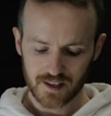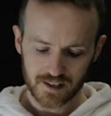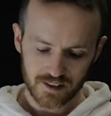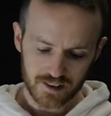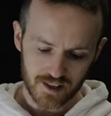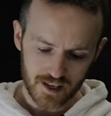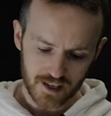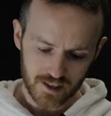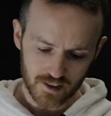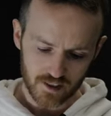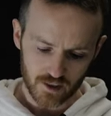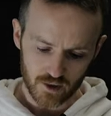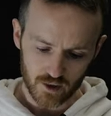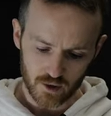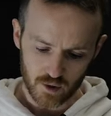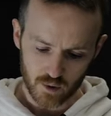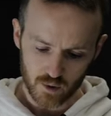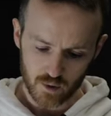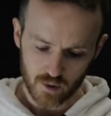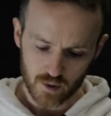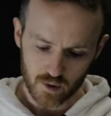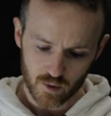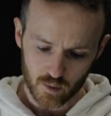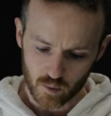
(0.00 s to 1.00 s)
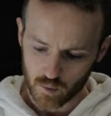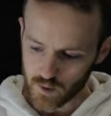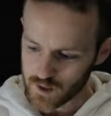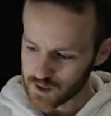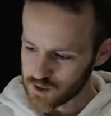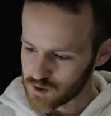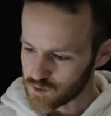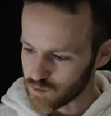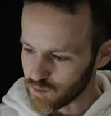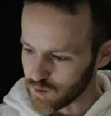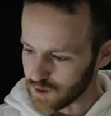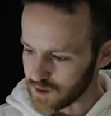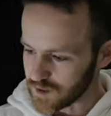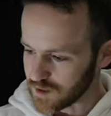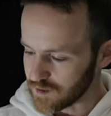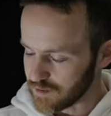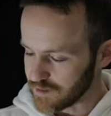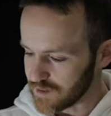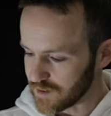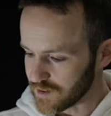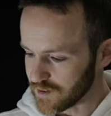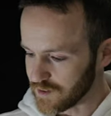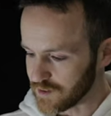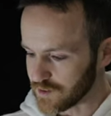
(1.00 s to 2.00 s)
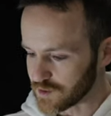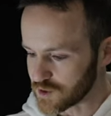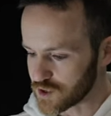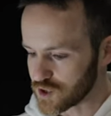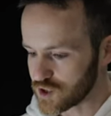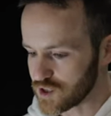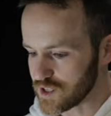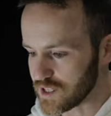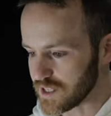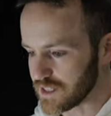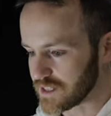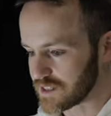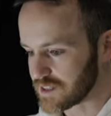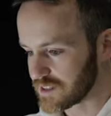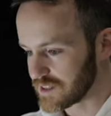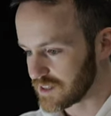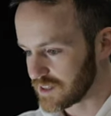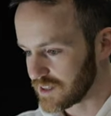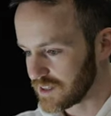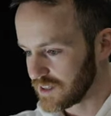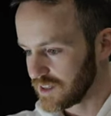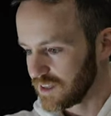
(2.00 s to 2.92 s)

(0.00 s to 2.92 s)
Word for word: they know which one of their little sheets